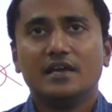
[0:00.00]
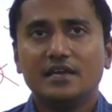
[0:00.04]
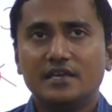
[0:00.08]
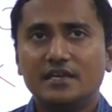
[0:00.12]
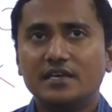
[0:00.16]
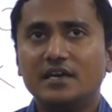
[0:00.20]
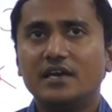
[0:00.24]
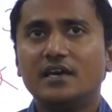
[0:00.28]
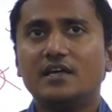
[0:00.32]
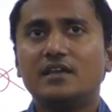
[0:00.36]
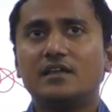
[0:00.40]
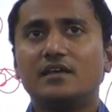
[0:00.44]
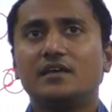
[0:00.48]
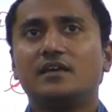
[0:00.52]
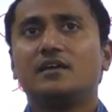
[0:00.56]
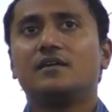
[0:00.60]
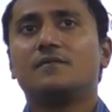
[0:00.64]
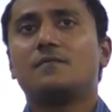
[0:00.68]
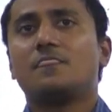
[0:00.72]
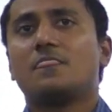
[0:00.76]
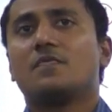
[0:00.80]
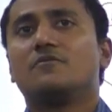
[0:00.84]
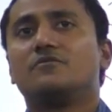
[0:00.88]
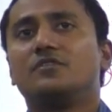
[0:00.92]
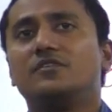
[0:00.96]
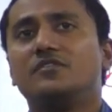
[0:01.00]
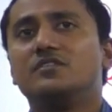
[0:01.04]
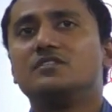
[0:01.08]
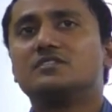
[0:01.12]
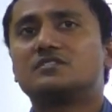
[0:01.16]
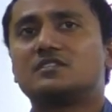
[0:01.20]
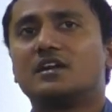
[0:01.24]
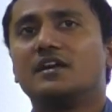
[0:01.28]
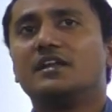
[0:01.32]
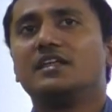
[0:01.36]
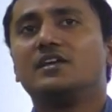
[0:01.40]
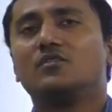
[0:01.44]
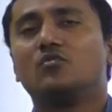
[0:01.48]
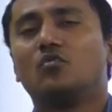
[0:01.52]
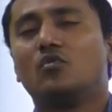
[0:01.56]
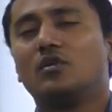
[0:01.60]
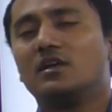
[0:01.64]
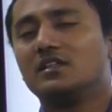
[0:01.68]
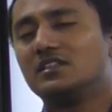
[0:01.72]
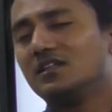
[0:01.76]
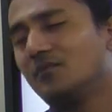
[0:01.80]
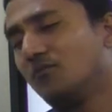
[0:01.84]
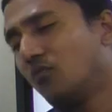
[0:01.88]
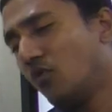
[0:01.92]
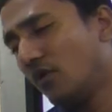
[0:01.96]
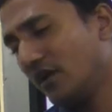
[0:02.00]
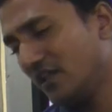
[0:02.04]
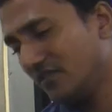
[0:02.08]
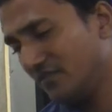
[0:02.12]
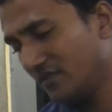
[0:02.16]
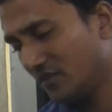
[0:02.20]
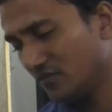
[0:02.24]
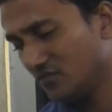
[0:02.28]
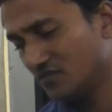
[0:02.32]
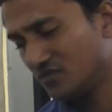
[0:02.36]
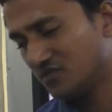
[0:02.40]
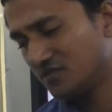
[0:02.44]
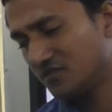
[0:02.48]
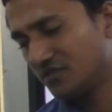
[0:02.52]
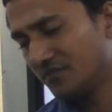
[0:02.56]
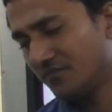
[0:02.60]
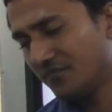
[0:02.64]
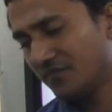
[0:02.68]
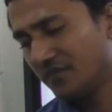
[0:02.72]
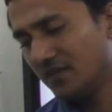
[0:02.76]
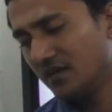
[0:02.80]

Here we will study only the body waves.